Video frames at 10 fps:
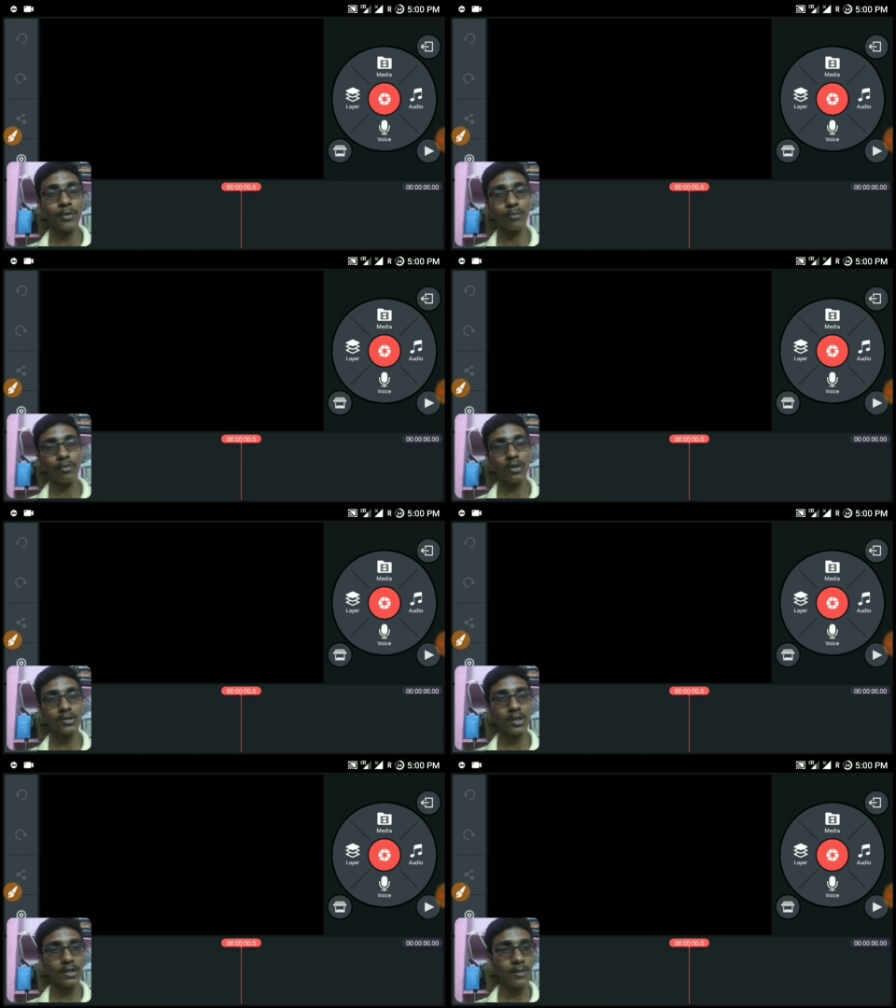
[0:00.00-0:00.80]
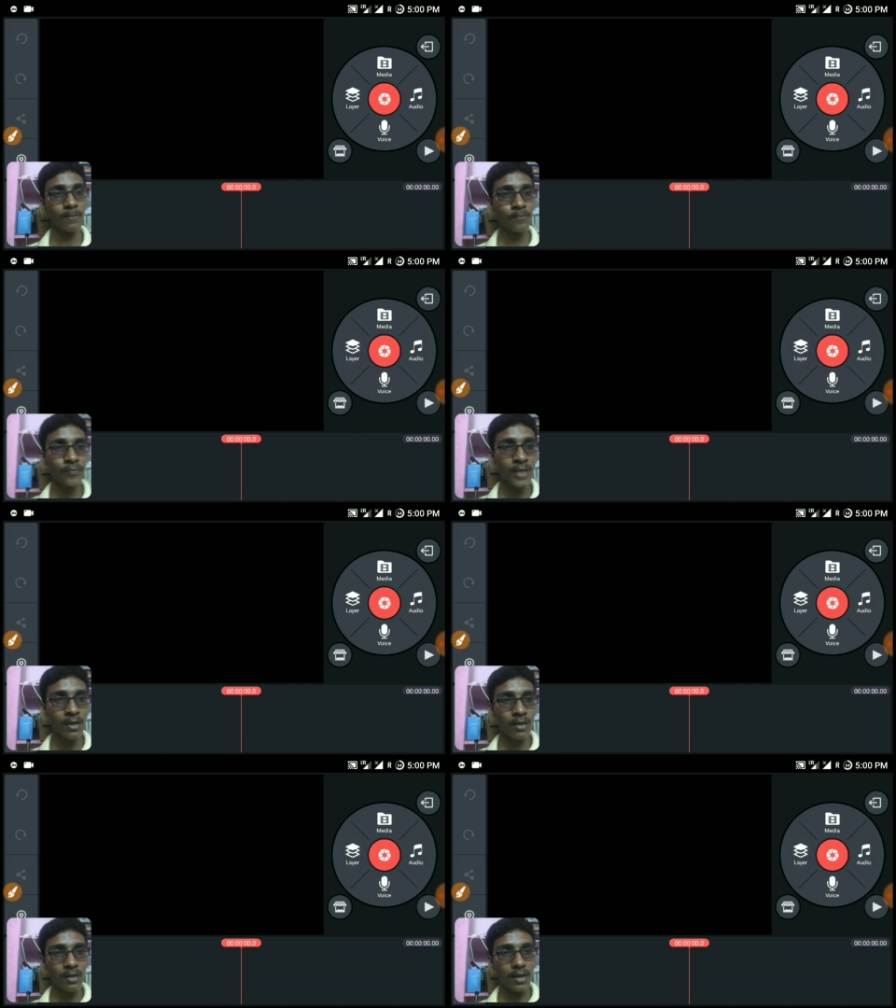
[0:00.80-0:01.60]
empty project
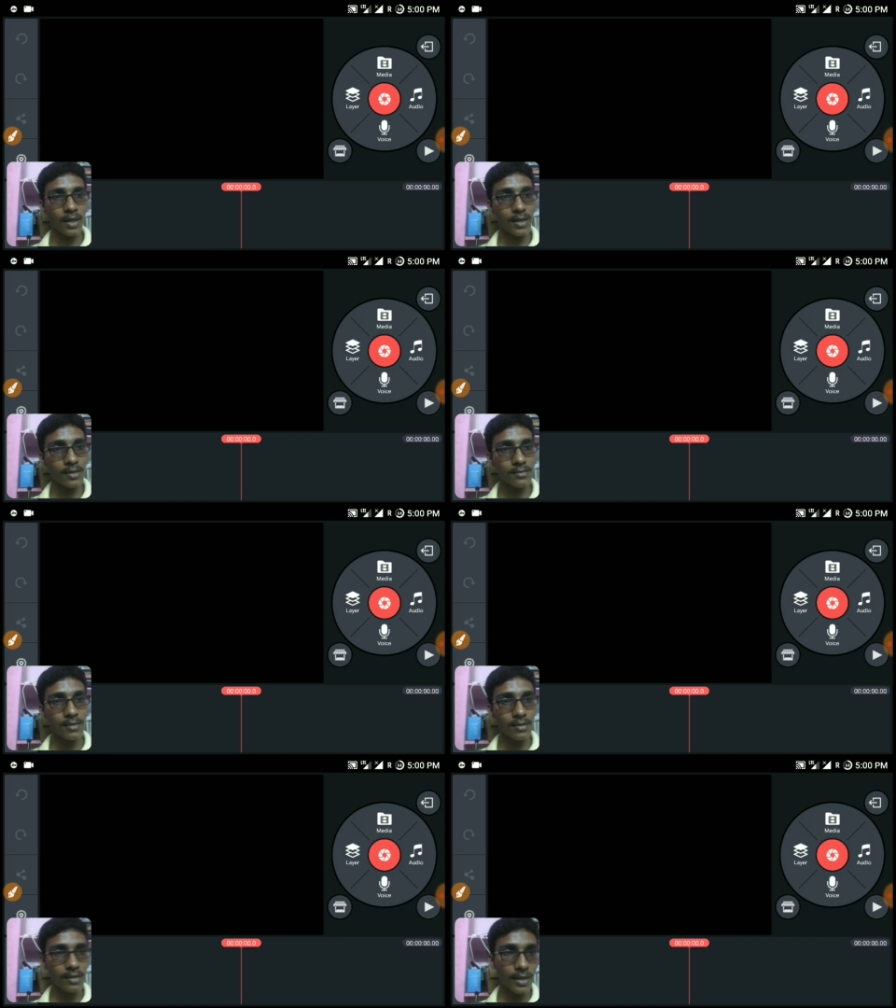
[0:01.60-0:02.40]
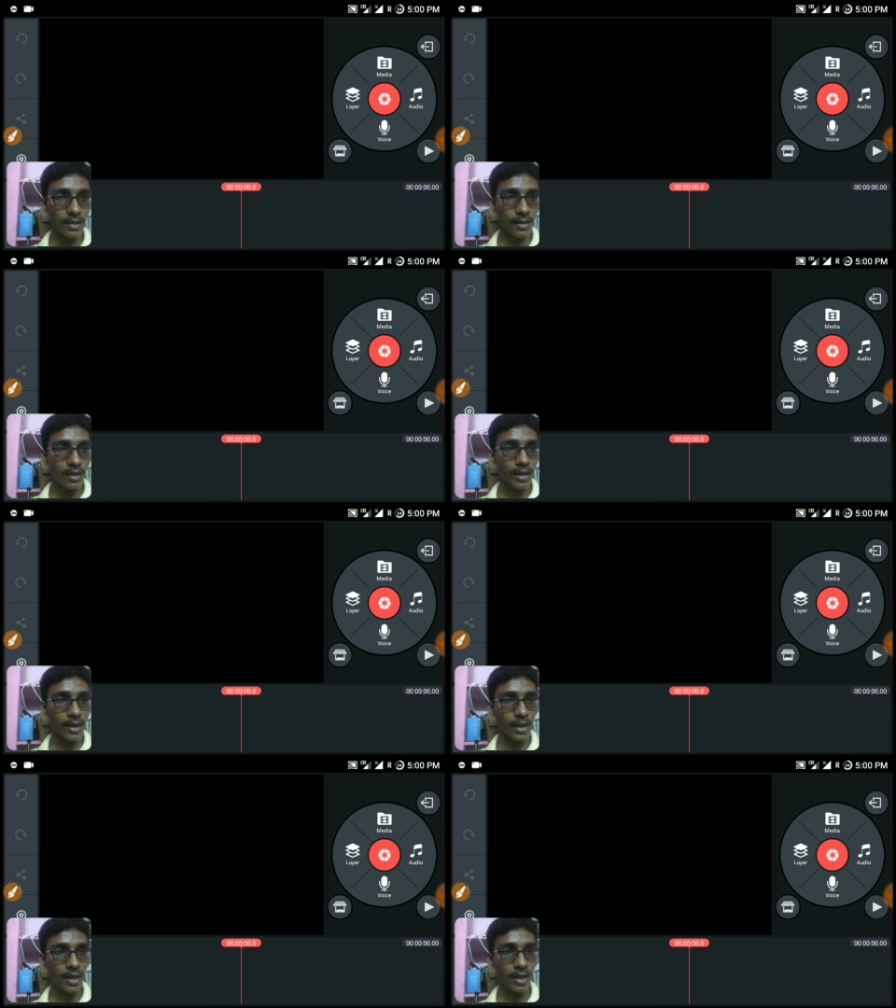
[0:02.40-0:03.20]
and inside that
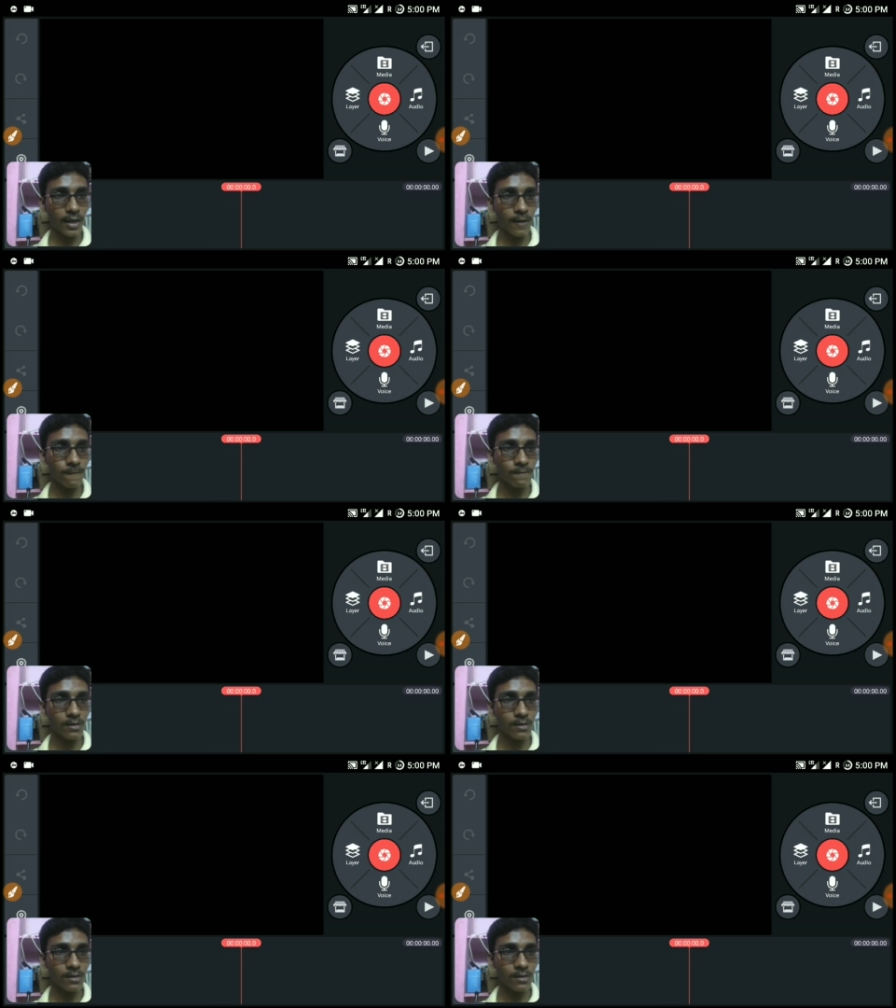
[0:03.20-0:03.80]
I have